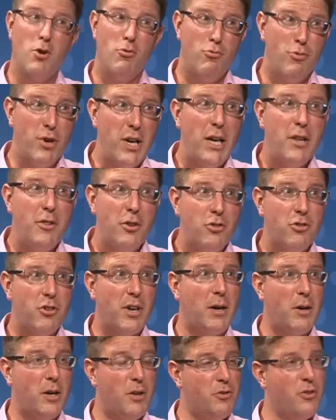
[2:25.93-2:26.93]
Really,
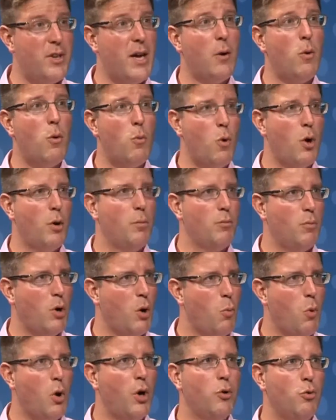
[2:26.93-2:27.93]
it's now a
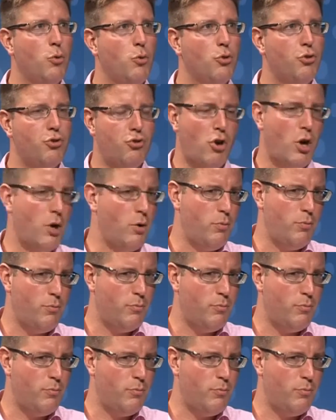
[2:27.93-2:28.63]
one-horse show.